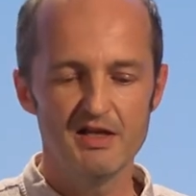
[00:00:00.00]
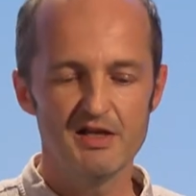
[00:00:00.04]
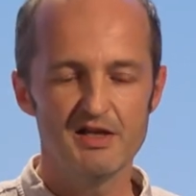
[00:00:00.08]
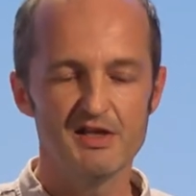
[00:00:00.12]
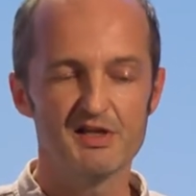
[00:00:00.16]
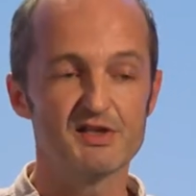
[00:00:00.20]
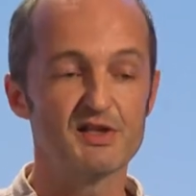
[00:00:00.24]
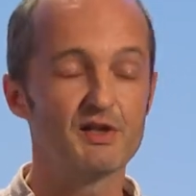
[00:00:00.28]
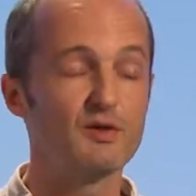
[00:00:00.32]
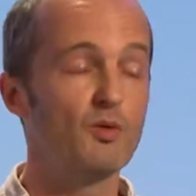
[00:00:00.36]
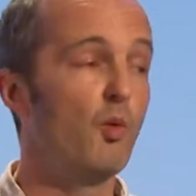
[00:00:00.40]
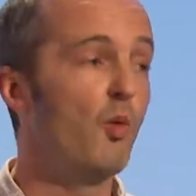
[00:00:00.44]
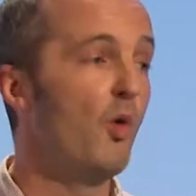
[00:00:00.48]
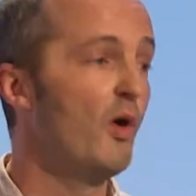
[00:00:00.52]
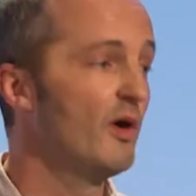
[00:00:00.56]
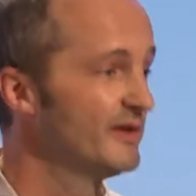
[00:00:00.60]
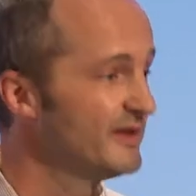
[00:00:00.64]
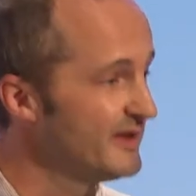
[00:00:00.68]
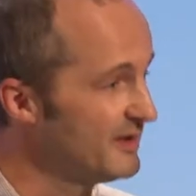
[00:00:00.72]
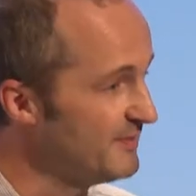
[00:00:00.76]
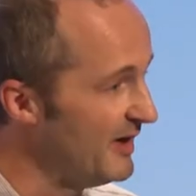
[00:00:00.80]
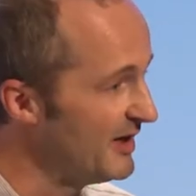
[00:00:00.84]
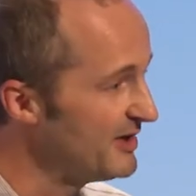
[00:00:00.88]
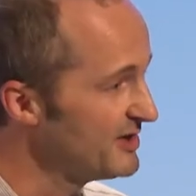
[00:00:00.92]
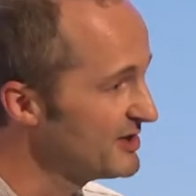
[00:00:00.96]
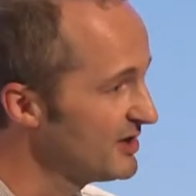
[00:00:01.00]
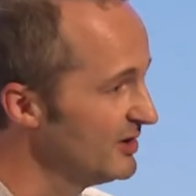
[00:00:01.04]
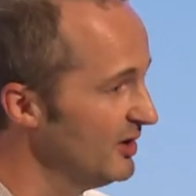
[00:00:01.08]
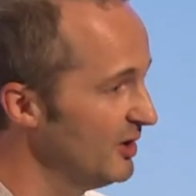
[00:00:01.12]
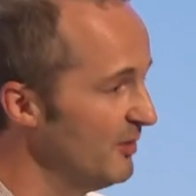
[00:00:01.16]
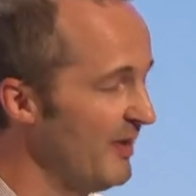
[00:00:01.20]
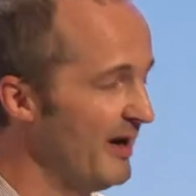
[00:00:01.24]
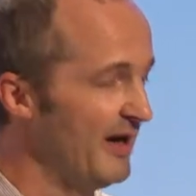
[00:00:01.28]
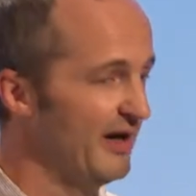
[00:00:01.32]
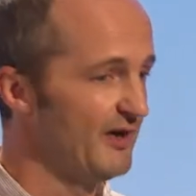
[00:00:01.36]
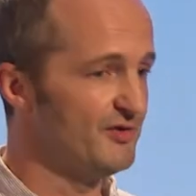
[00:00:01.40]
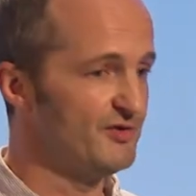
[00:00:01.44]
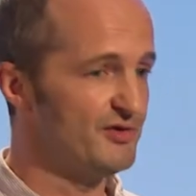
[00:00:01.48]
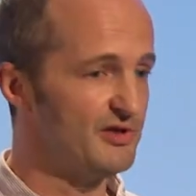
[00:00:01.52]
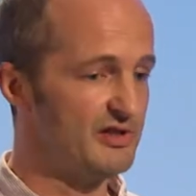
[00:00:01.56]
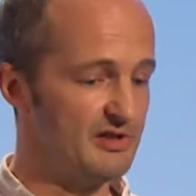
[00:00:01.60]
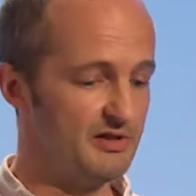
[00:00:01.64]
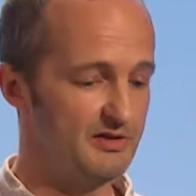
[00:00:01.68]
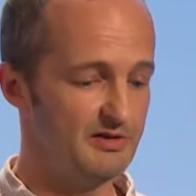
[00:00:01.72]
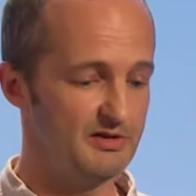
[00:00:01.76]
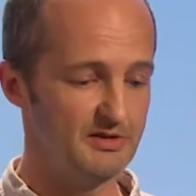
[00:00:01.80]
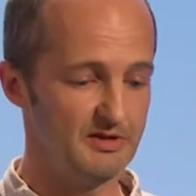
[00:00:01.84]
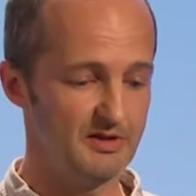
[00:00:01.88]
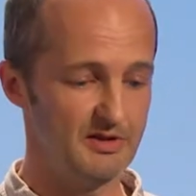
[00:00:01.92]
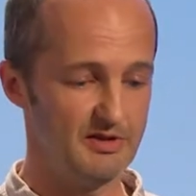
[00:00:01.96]
Is it a one dimensional
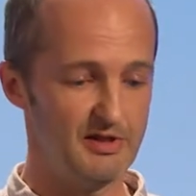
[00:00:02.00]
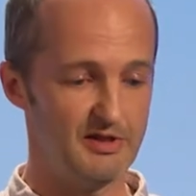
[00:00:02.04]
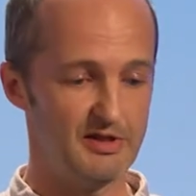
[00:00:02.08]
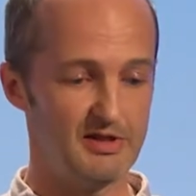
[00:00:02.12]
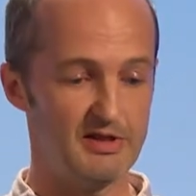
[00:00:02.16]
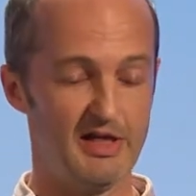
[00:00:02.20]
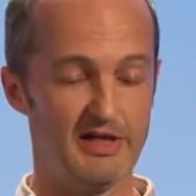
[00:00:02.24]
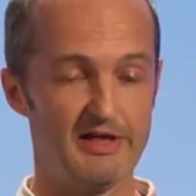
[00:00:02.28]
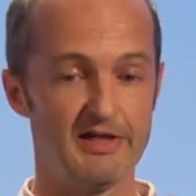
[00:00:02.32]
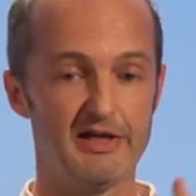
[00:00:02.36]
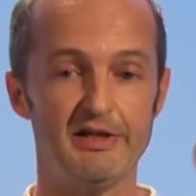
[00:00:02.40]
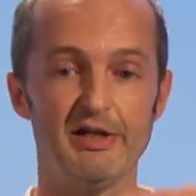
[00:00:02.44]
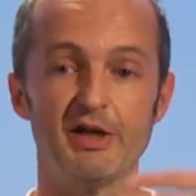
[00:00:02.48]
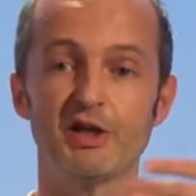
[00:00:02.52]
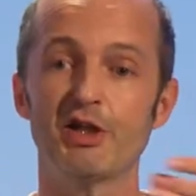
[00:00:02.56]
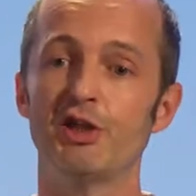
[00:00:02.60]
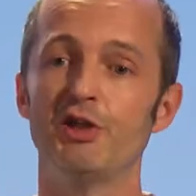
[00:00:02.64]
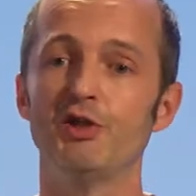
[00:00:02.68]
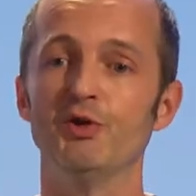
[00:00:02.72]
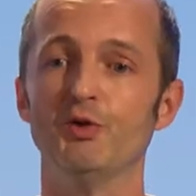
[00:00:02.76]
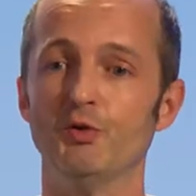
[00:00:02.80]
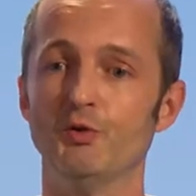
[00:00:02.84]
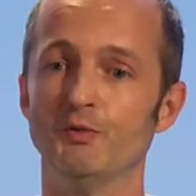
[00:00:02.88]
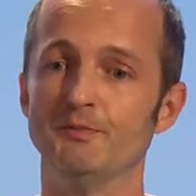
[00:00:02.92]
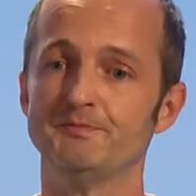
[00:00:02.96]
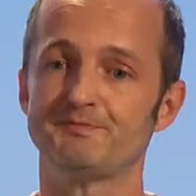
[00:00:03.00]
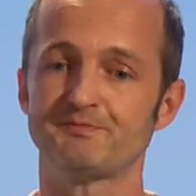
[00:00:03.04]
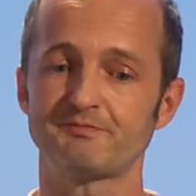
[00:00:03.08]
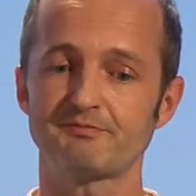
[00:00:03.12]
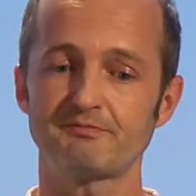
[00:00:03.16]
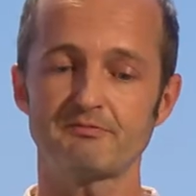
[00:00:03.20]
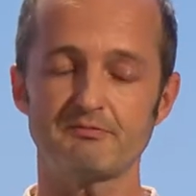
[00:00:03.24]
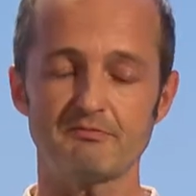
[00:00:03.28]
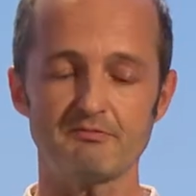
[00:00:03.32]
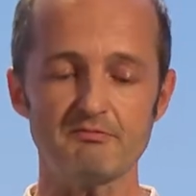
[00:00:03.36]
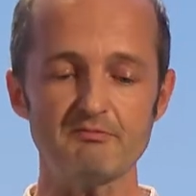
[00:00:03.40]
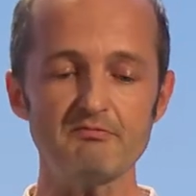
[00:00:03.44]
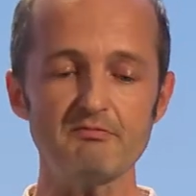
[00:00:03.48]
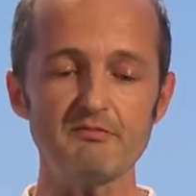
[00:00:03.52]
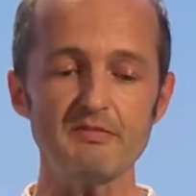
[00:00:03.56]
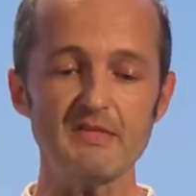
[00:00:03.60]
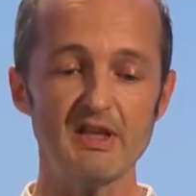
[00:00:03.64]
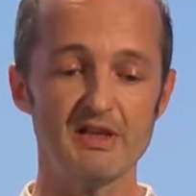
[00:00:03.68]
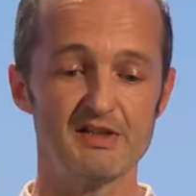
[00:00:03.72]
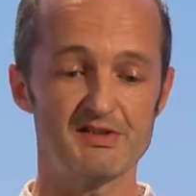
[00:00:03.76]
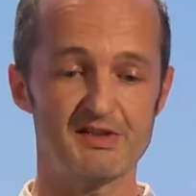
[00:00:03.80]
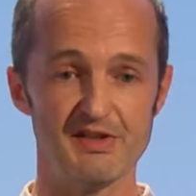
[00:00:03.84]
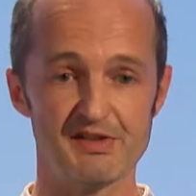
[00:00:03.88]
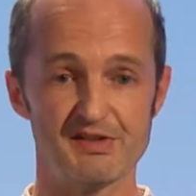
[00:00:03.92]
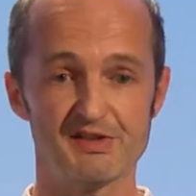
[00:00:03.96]
boundary, like in a queue?
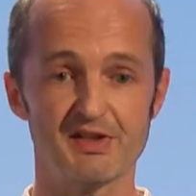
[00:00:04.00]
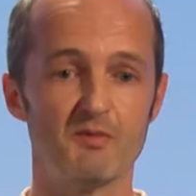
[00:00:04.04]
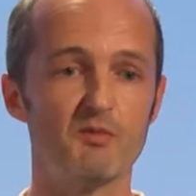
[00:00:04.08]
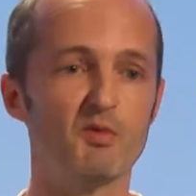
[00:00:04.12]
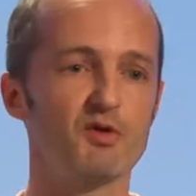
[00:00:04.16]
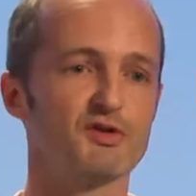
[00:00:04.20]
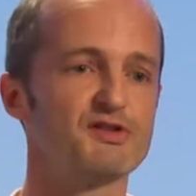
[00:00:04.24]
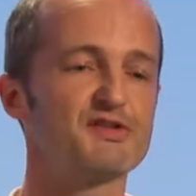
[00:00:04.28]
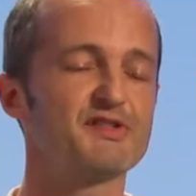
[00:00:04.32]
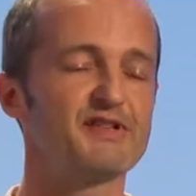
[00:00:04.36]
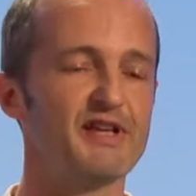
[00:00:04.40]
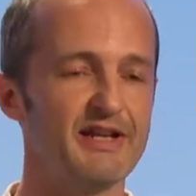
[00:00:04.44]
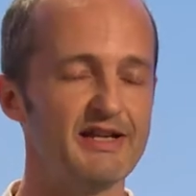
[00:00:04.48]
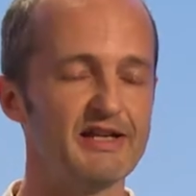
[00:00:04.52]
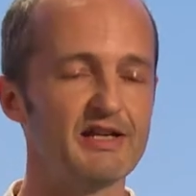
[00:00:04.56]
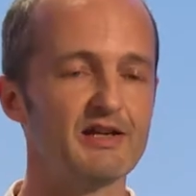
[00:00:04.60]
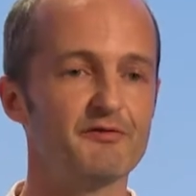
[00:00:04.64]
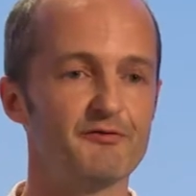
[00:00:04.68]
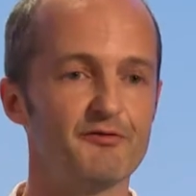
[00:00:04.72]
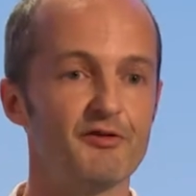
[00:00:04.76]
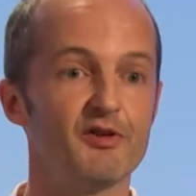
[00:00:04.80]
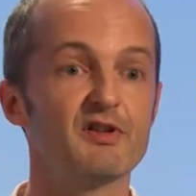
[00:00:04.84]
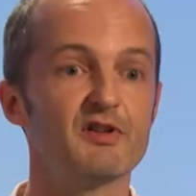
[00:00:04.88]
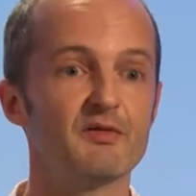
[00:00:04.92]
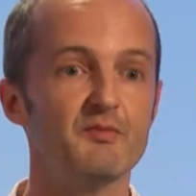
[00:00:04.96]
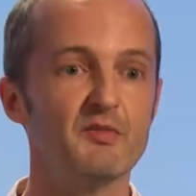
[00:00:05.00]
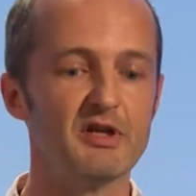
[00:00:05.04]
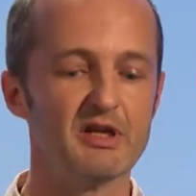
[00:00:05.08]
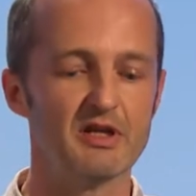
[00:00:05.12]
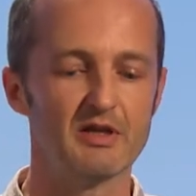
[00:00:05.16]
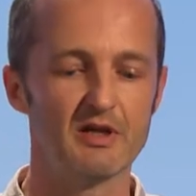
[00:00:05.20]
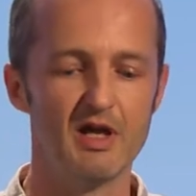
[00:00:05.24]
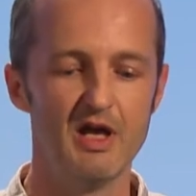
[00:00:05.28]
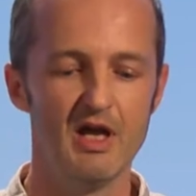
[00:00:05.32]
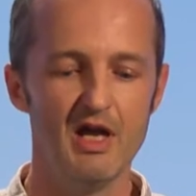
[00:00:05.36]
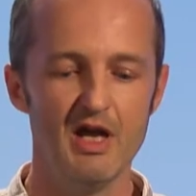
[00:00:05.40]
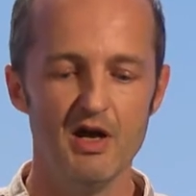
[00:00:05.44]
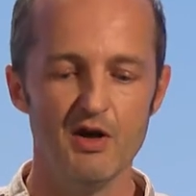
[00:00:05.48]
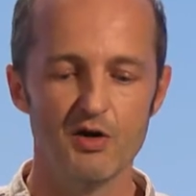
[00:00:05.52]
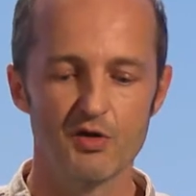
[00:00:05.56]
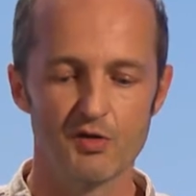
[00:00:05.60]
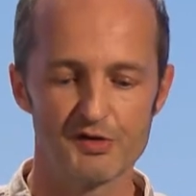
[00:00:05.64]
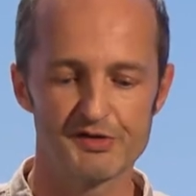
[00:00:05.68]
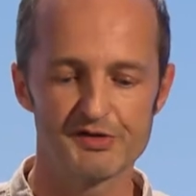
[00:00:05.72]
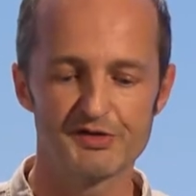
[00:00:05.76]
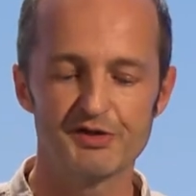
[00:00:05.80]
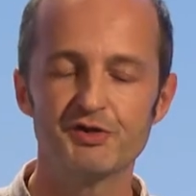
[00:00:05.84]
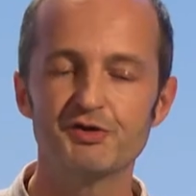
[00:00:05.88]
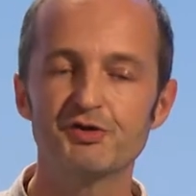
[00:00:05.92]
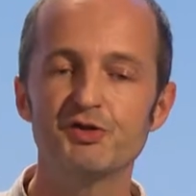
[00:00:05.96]
Is there someone standing in front of me? Or
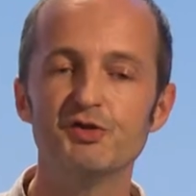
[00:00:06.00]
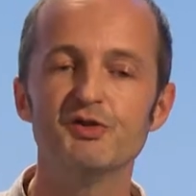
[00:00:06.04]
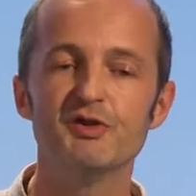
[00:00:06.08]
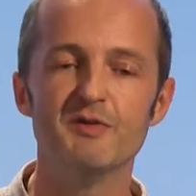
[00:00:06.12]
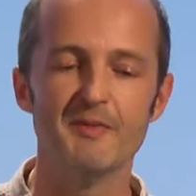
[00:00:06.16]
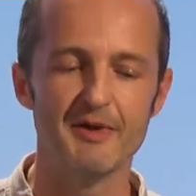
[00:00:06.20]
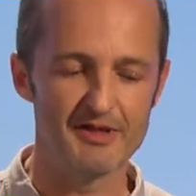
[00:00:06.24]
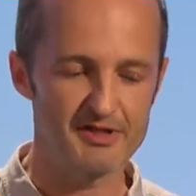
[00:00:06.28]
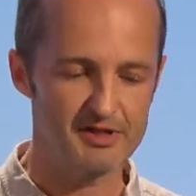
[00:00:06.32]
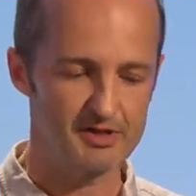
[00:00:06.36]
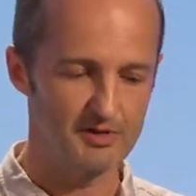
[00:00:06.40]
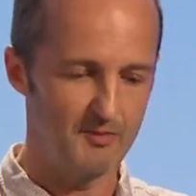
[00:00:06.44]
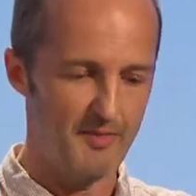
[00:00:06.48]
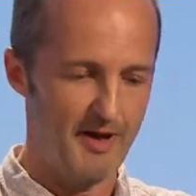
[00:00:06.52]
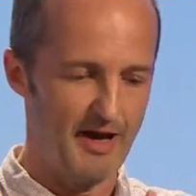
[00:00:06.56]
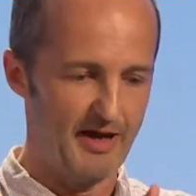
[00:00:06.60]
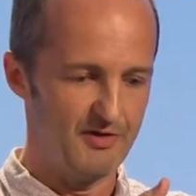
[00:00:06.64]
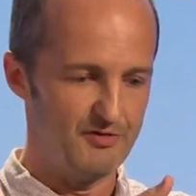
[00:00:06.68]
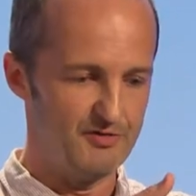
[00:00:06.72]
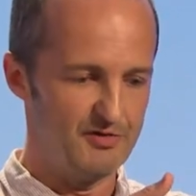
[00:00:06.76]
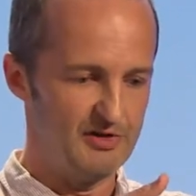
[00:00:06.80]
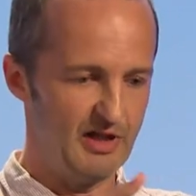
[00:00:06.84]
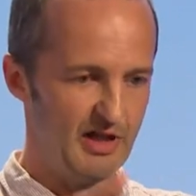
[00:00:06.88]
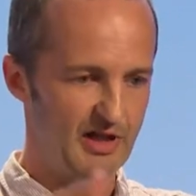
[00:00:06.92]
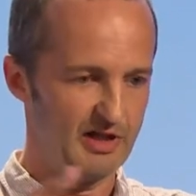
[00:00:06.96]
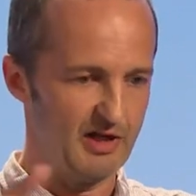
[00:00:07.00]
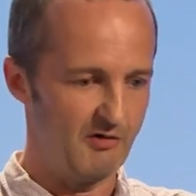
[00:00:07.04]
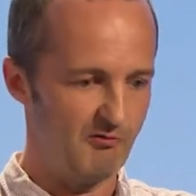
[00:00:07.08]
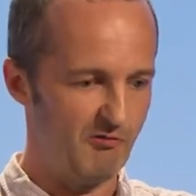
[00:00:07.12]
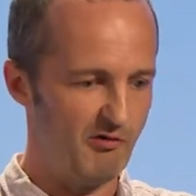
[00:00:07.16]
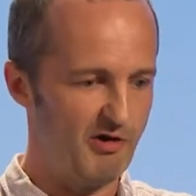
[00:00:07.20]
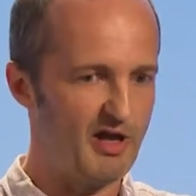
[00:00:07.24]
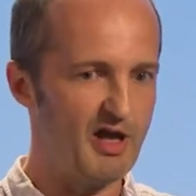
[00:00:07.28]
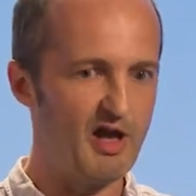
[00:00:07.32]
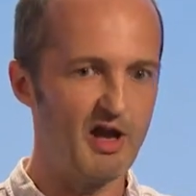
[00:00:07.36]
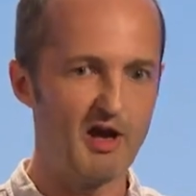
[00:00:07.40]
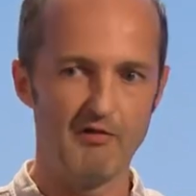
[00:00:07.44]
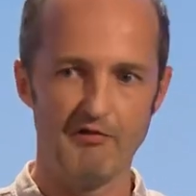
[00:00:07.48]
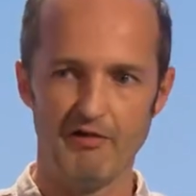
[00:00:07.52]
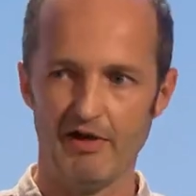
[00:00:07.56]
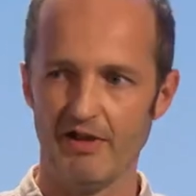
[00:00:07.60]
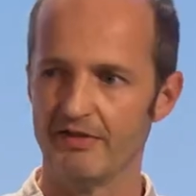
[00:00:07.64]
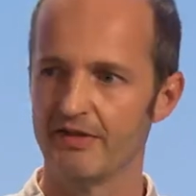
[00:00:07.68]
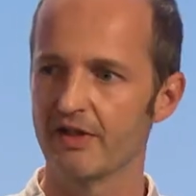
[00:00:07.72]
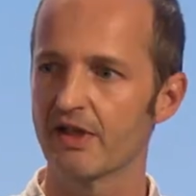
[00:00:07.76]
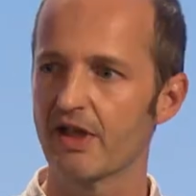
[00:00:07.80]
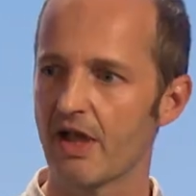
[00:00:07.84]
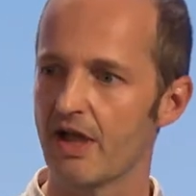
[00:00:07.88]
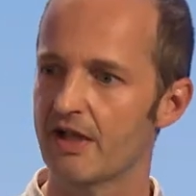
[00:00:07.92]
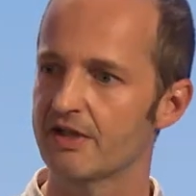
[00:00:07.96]
is it a two dimensional boundary like a ring
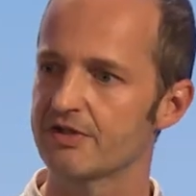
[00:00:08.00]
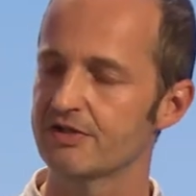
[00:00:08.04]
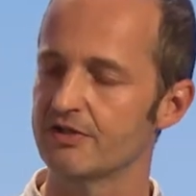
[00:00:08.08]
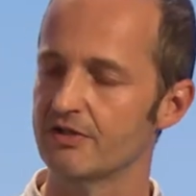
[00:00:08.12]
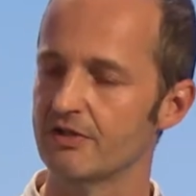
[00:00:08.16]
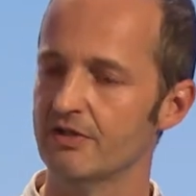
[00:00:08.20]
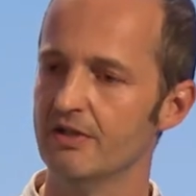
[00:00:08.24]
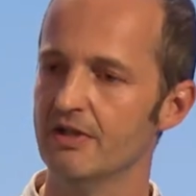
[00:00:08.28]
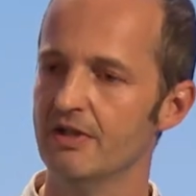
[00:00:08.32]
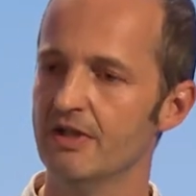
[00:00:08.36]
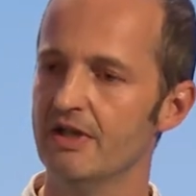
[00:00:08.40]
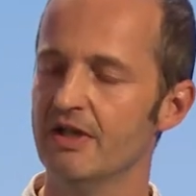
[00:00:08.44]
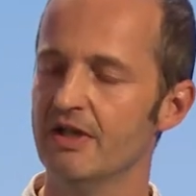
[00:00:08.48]
around the castle?